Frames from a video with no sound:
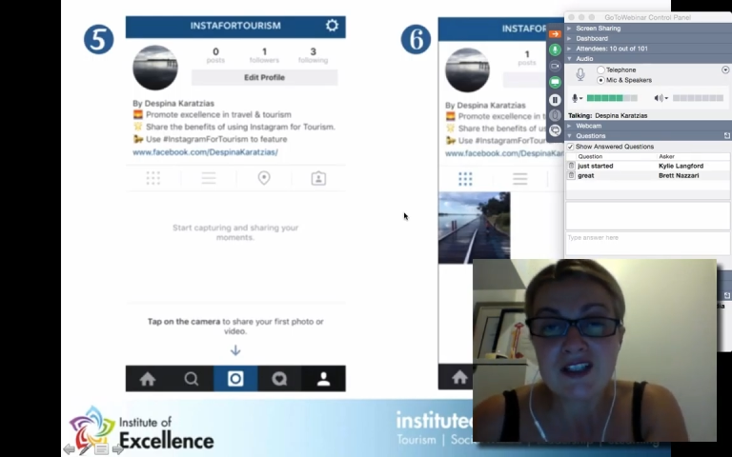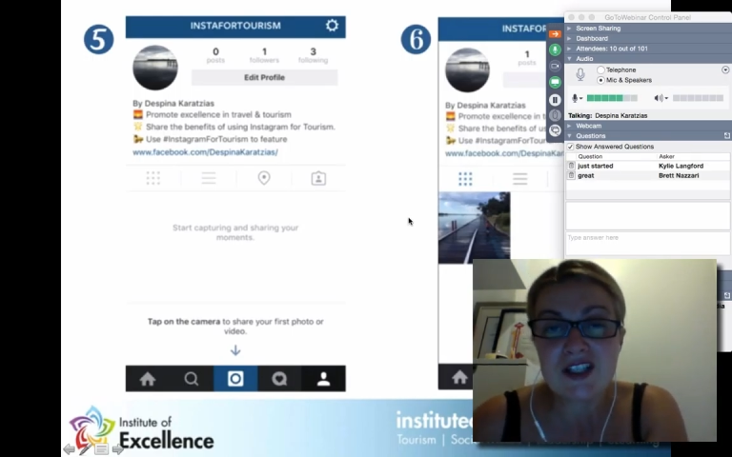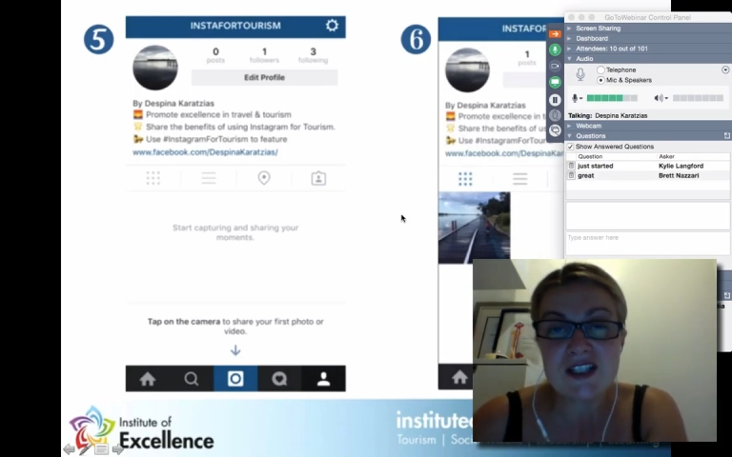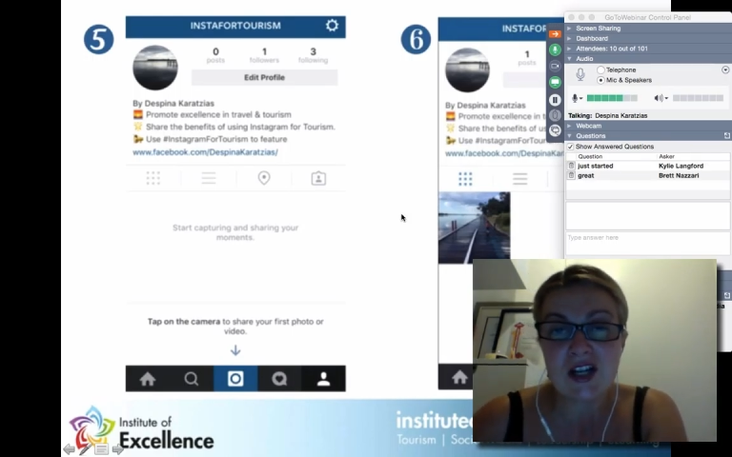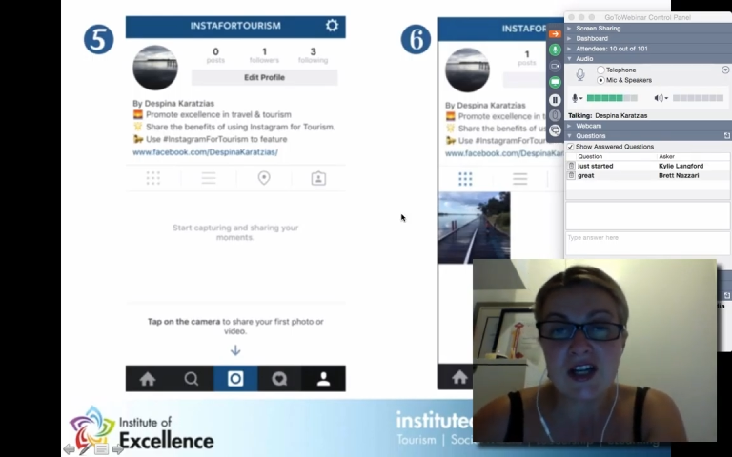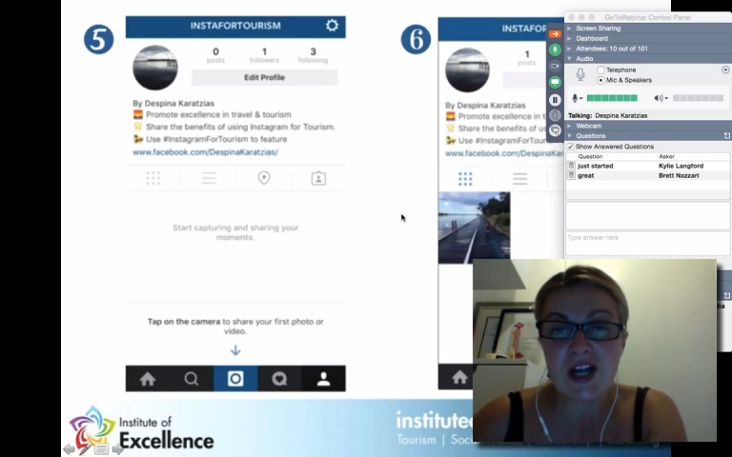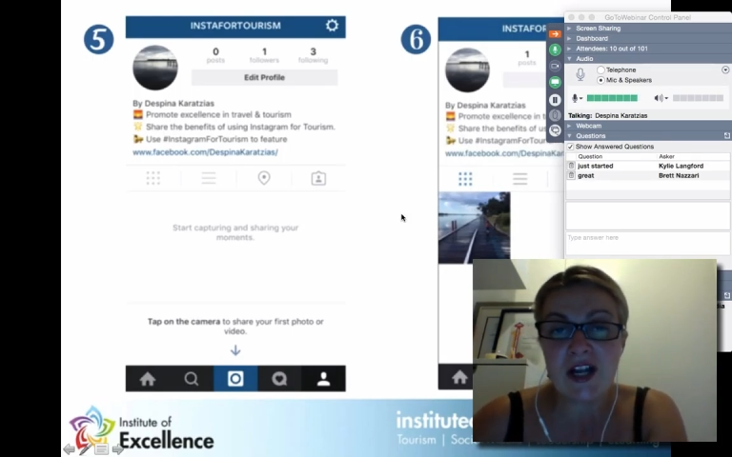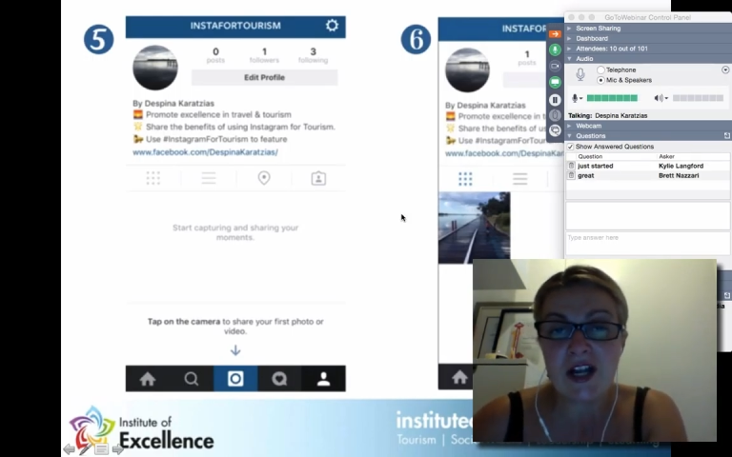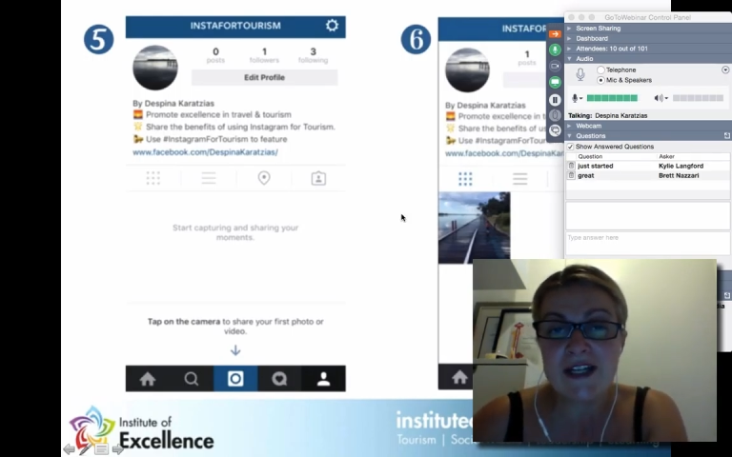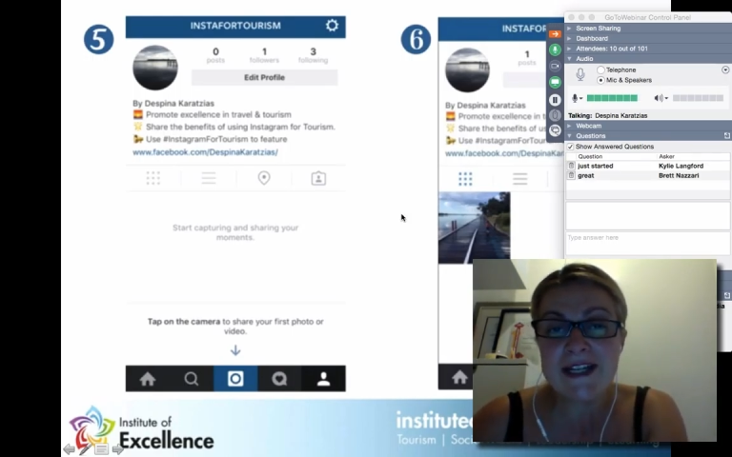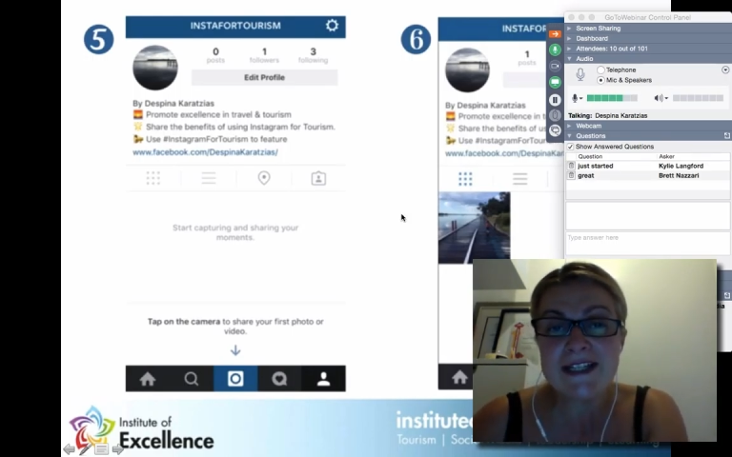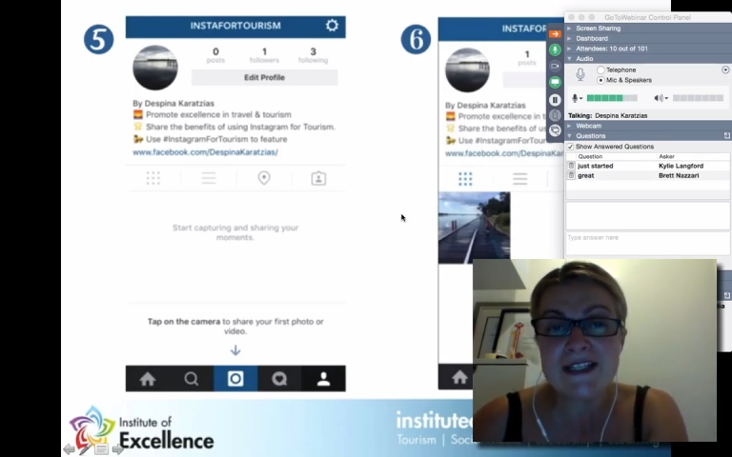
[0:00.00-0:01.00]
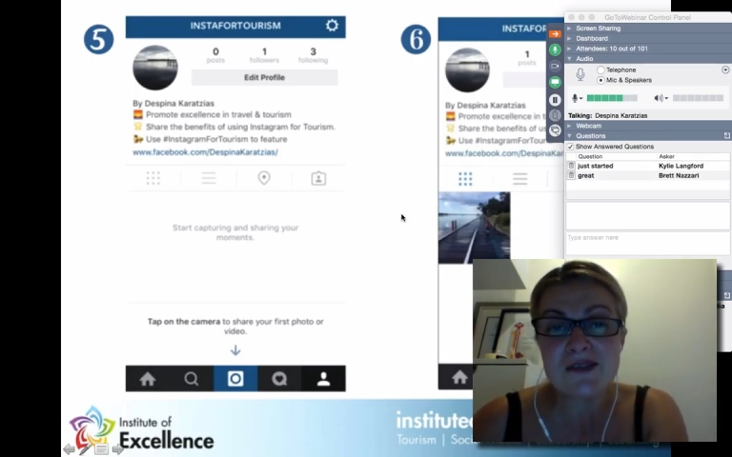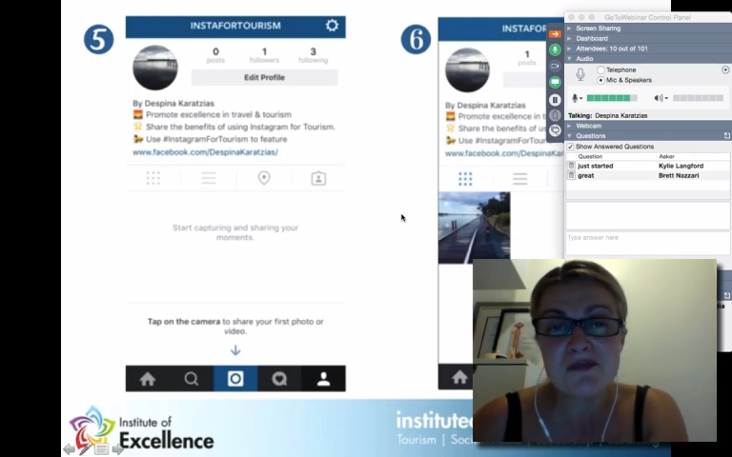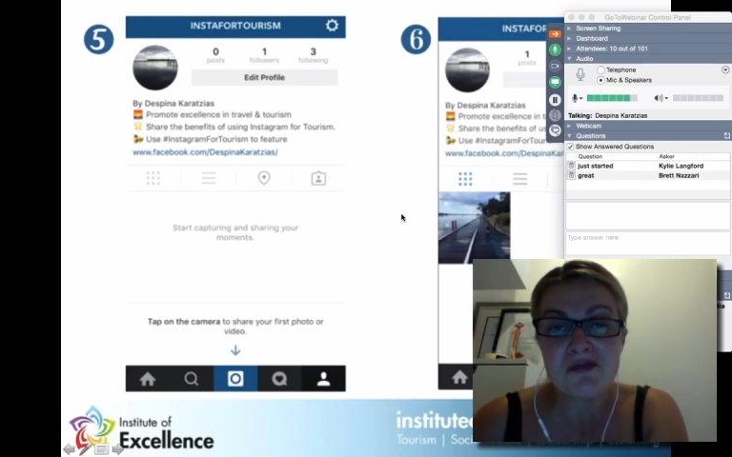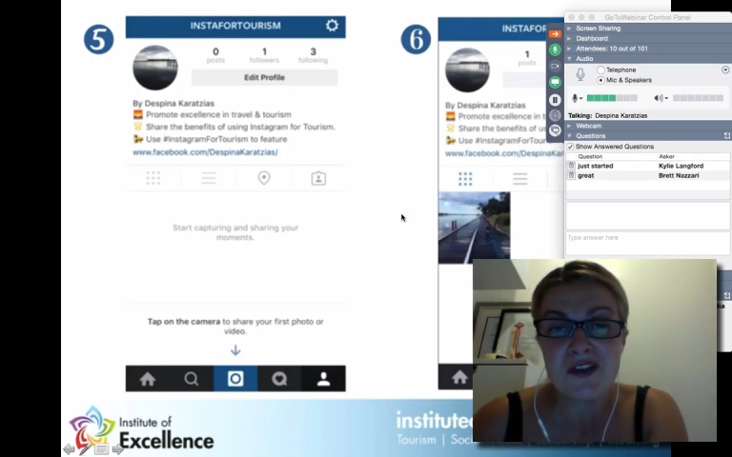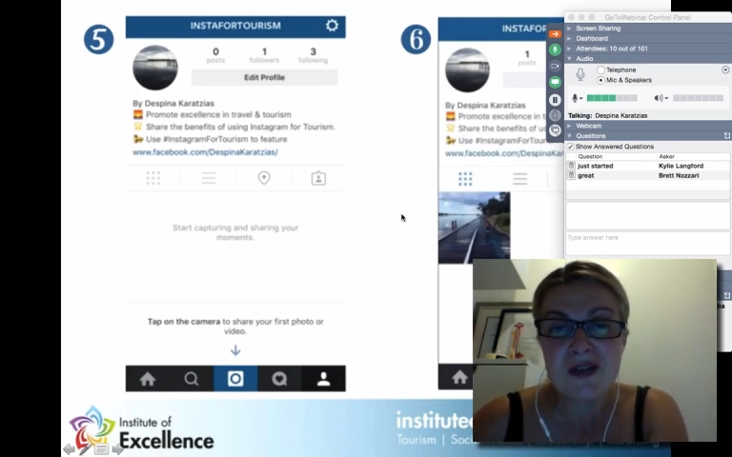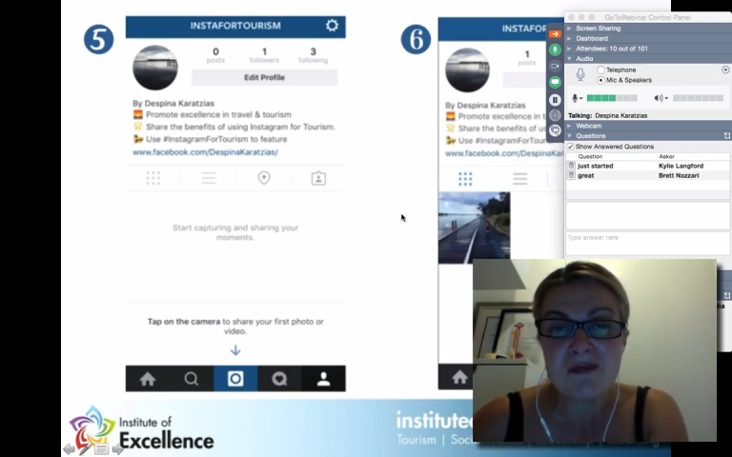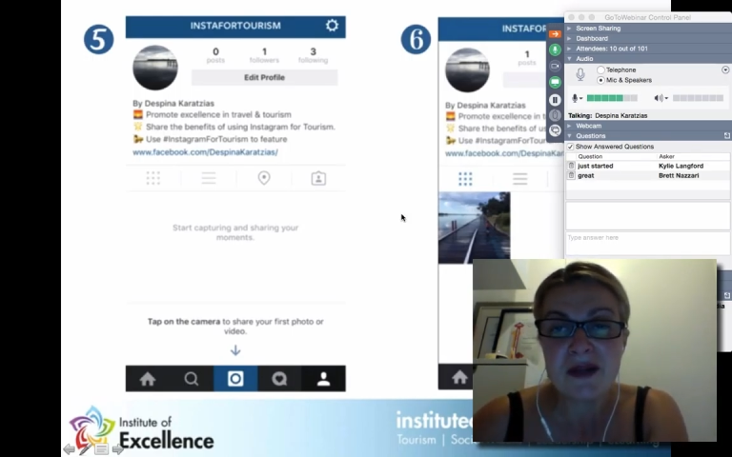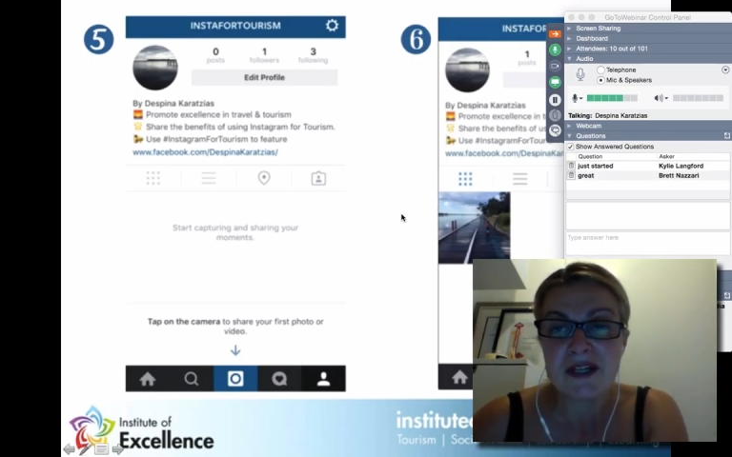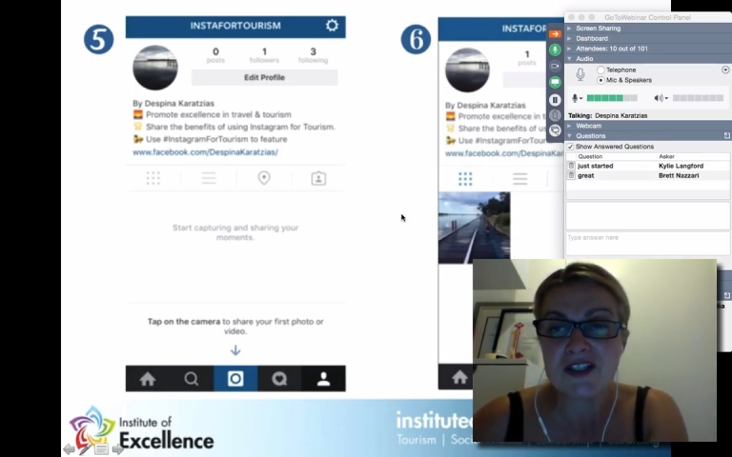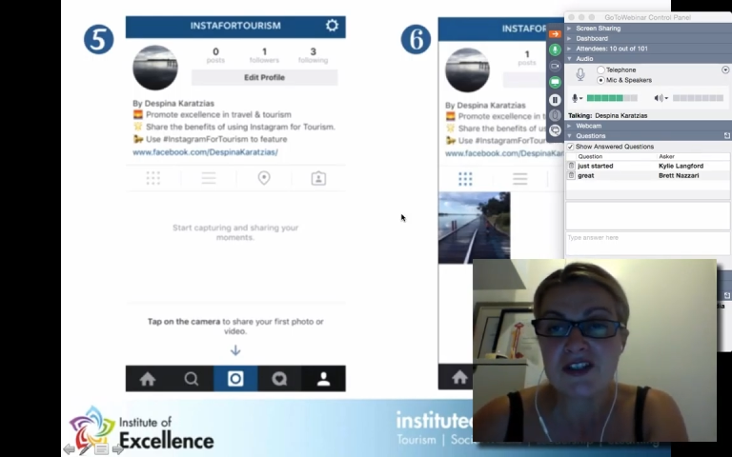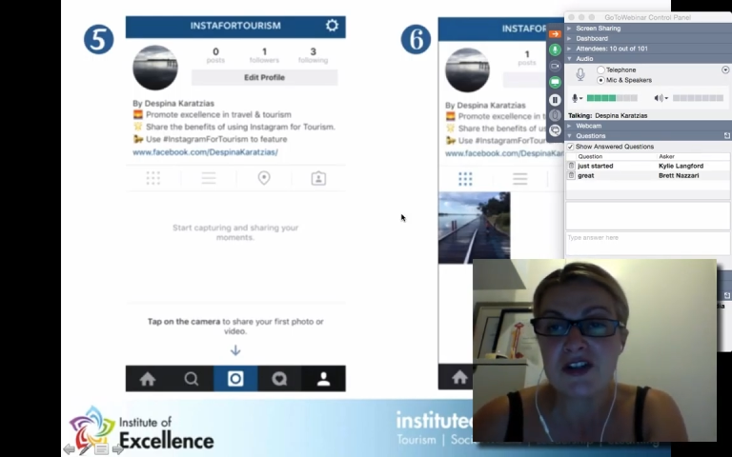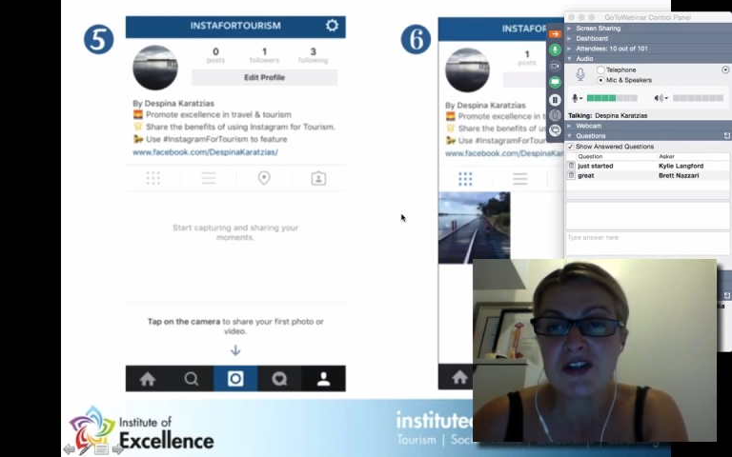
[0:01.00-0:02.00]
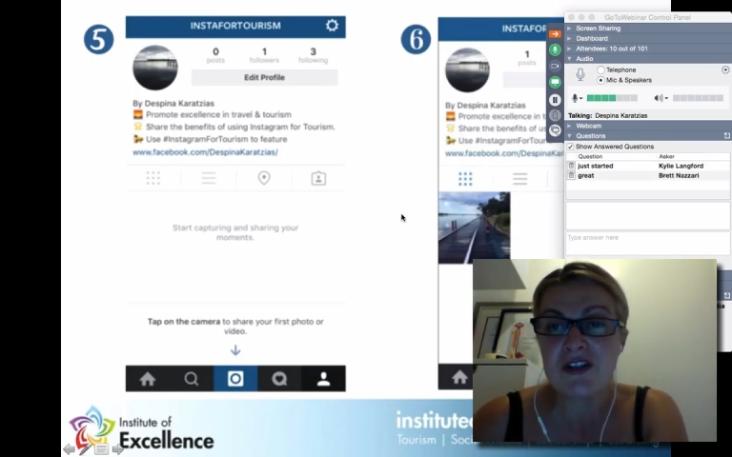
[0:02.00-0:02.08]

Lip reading: Just I need some feedback to know